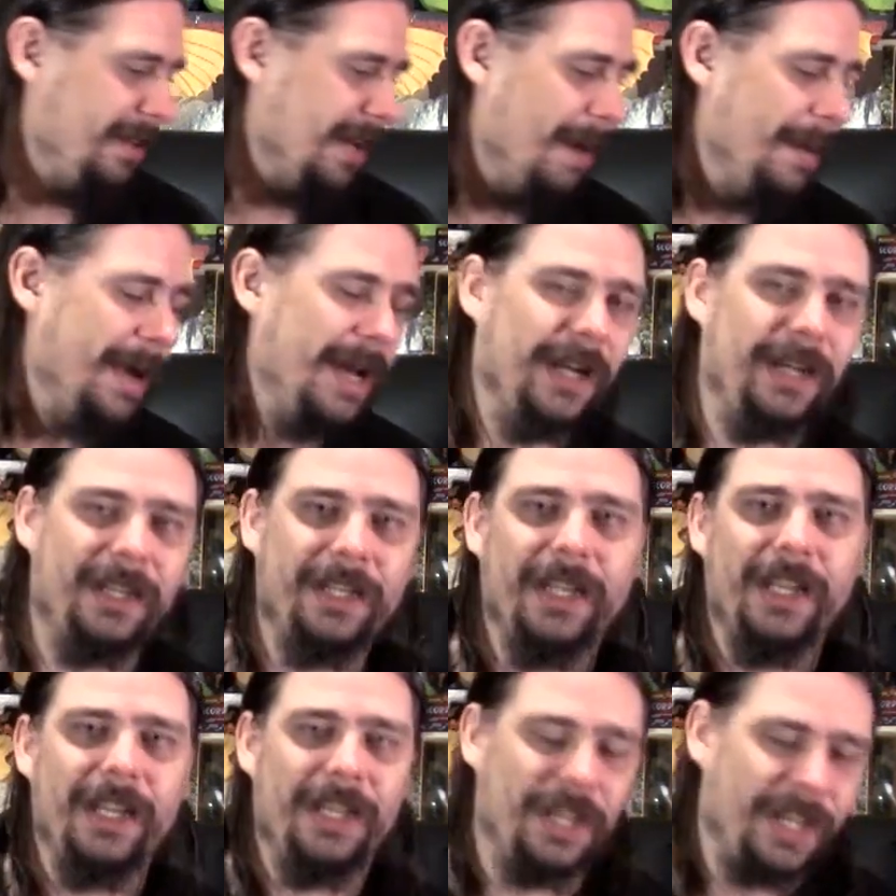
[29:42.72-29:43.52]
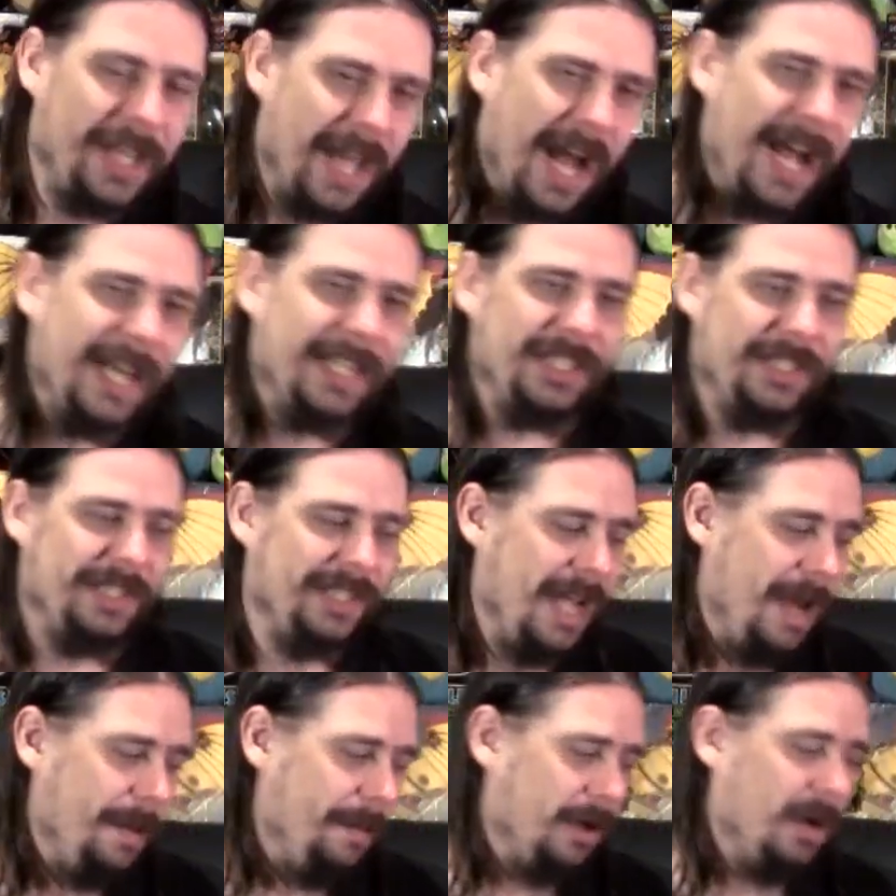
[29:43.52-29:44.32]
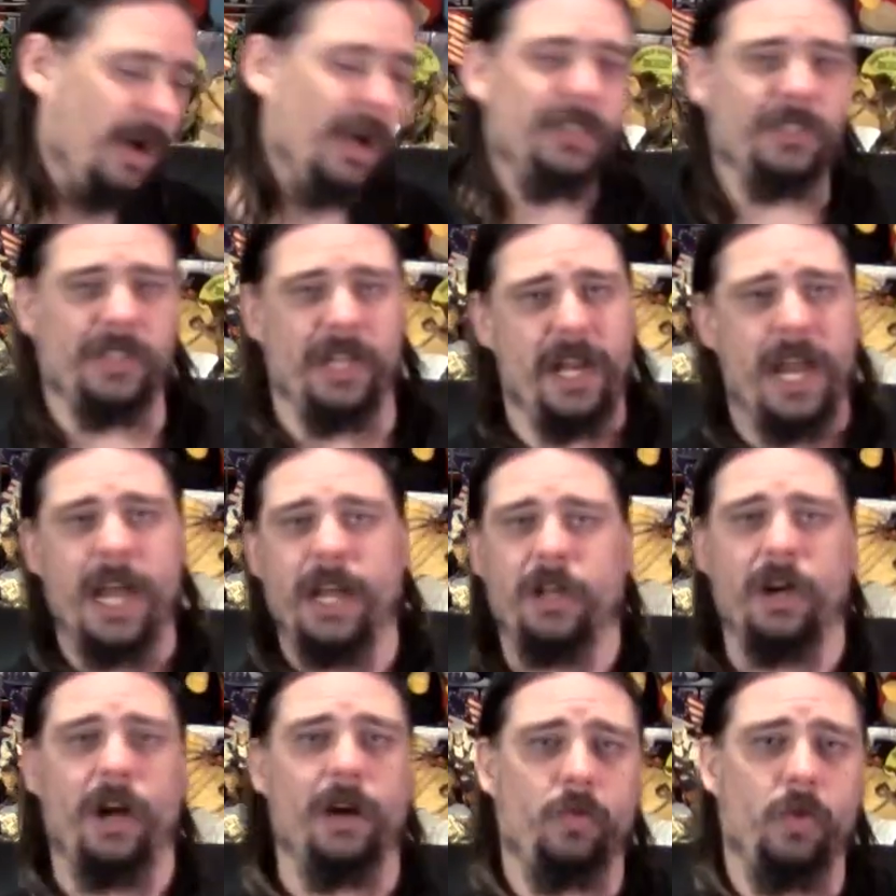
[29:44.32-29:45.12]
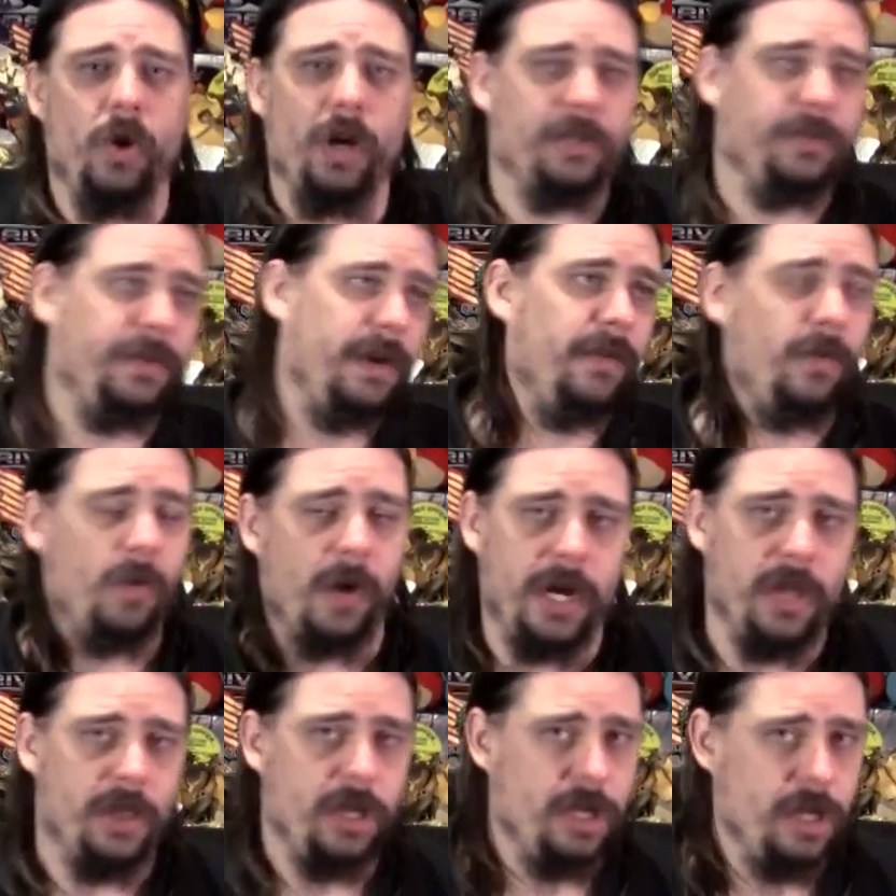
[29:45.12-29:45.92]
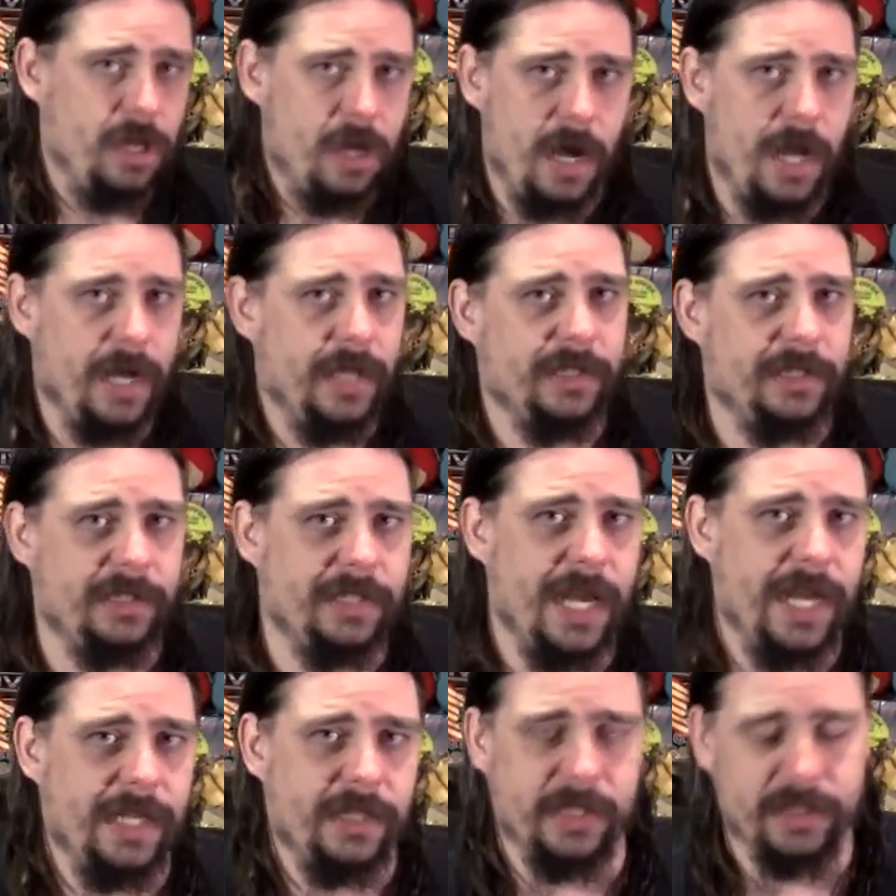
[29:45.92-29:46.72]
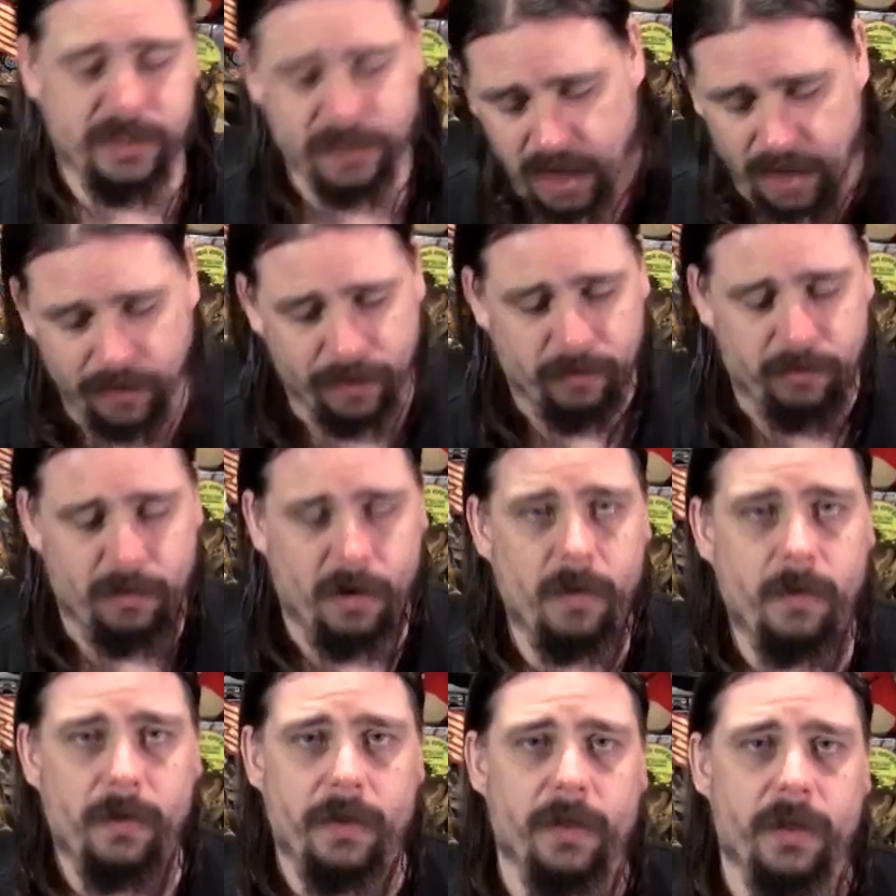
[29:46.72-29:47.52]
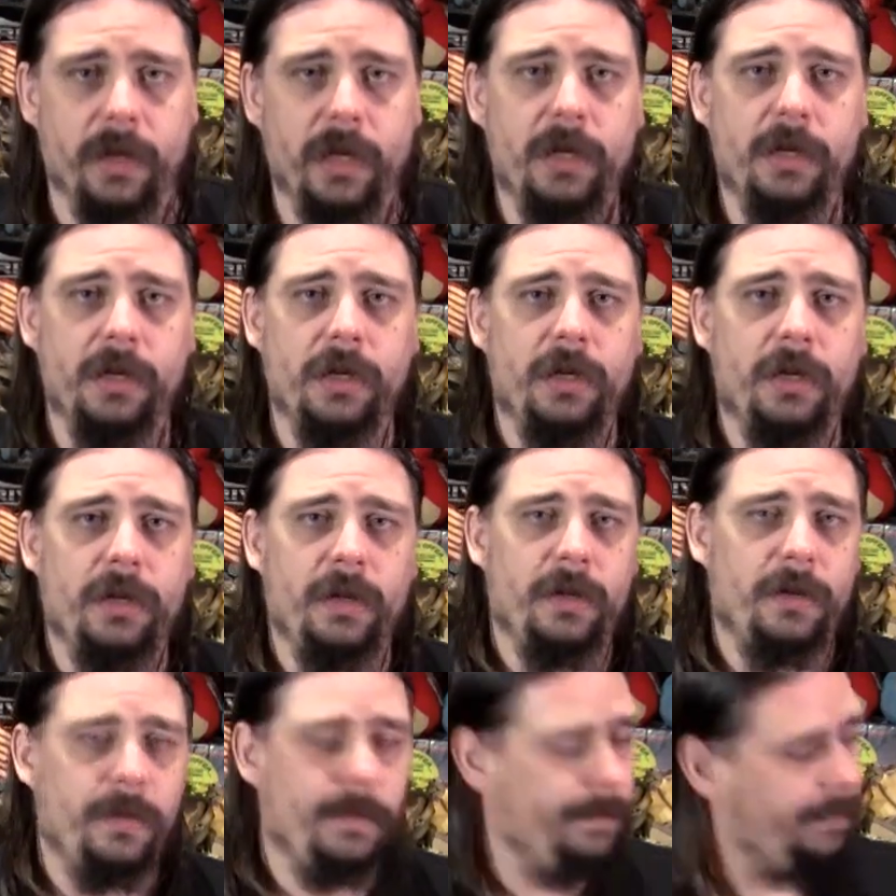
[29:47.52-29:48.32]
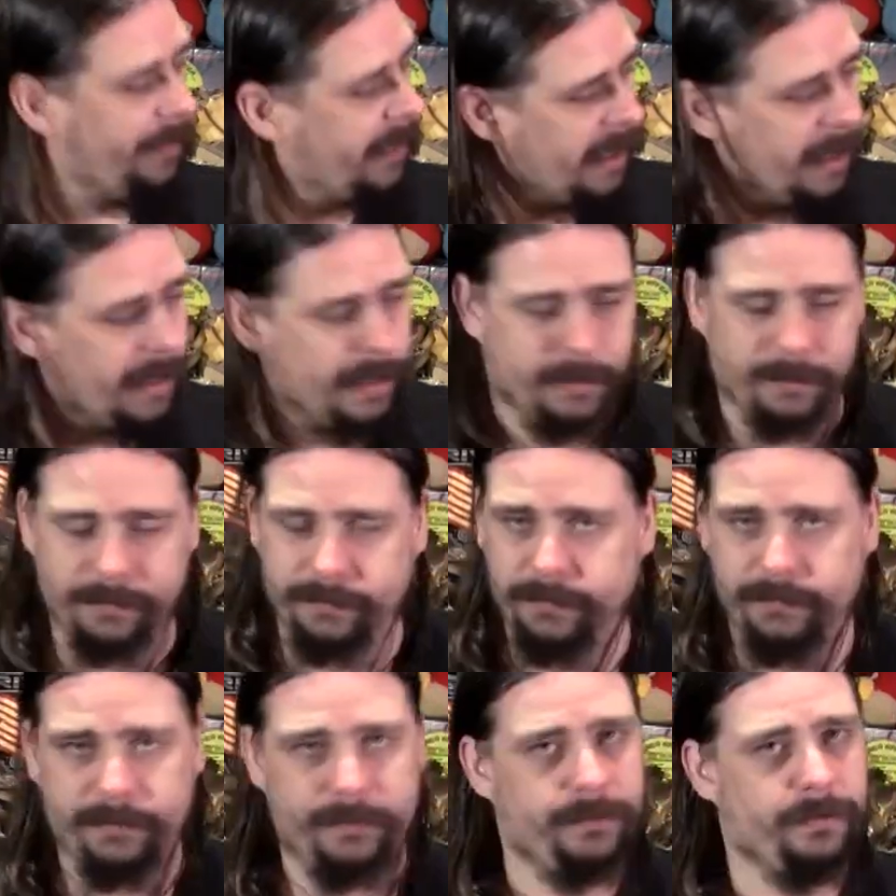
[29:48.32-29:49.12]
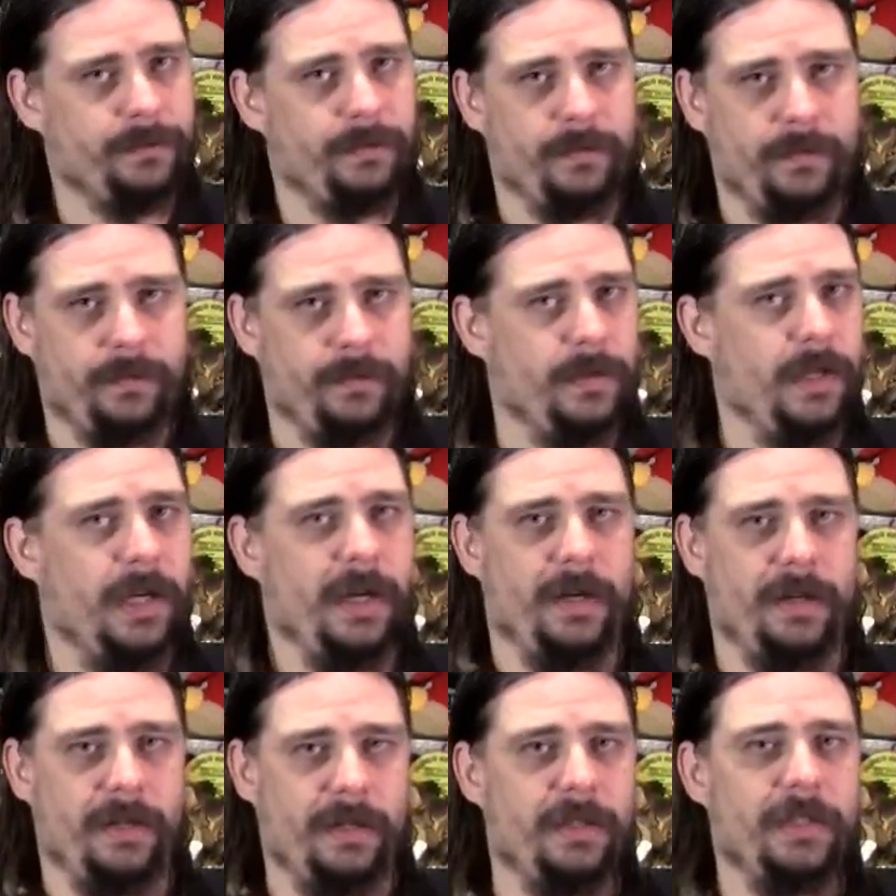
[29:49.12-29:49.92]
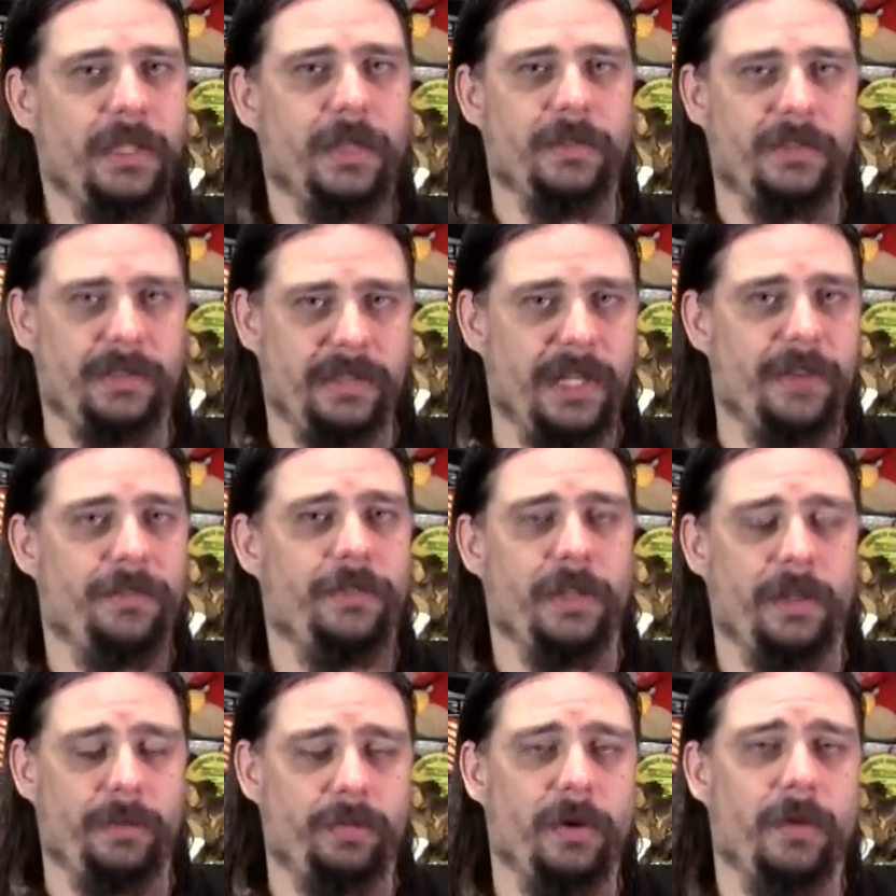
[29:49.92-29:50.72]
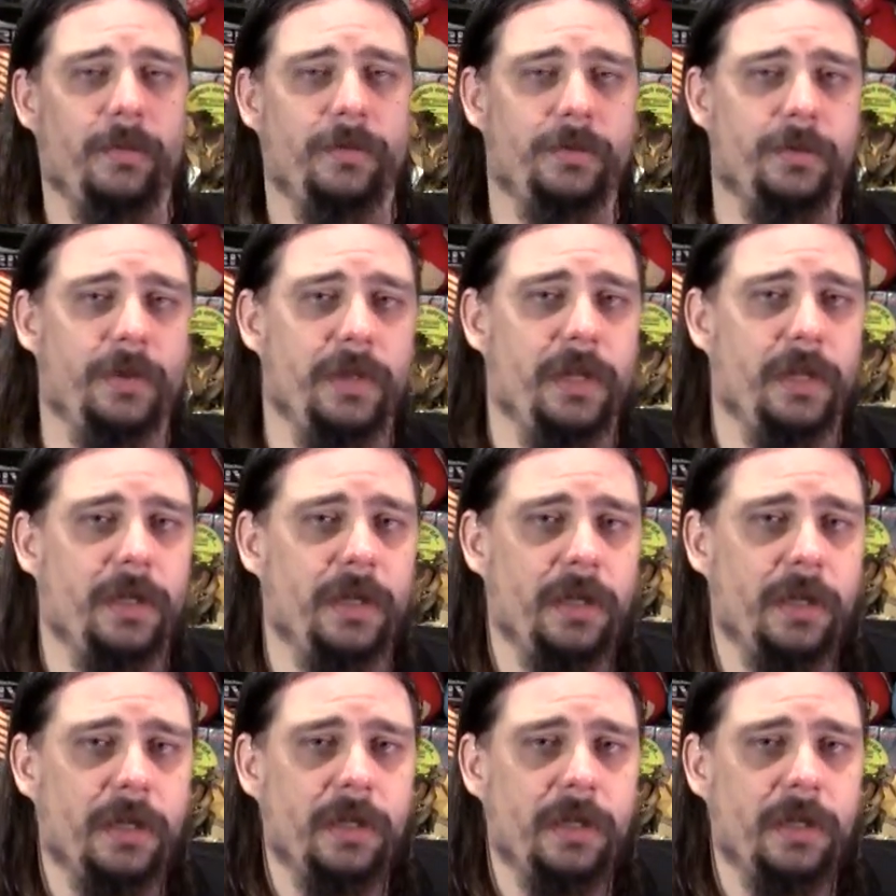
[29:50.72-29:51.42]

I mean, you can't just say because the netcode works for everyone in the United States, there's nothing wrong with it. No. No, there was definitely problems with it.